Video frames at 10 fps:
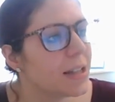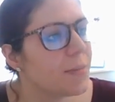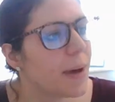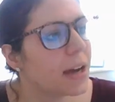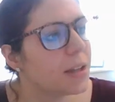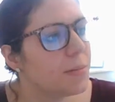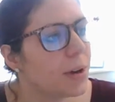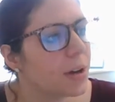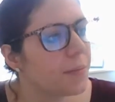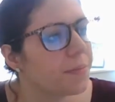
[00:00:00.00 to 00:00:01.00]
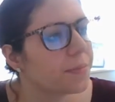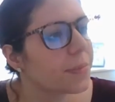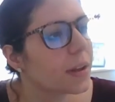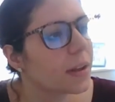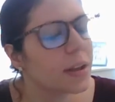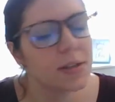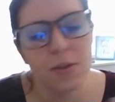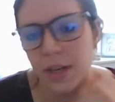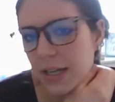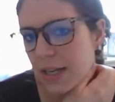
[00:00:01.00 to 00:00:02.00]
in the back of the book. So
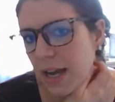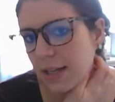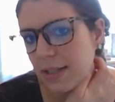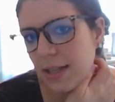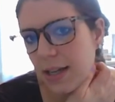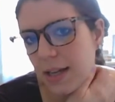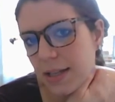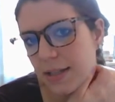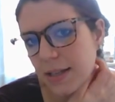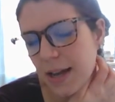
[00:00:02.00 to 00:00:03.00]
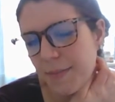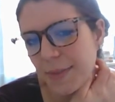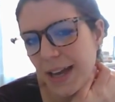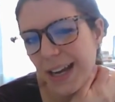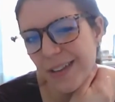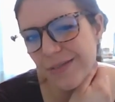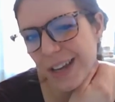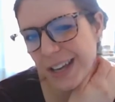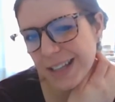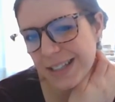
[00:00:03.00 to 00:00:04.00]
an index is kind of
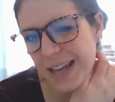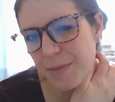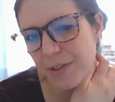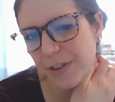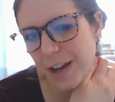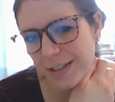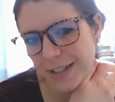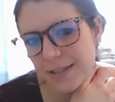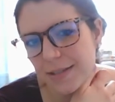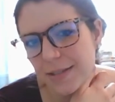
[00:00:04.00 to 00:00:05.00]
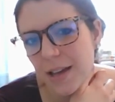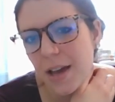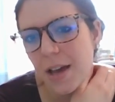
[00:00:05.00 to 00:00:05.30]
like a table of contents.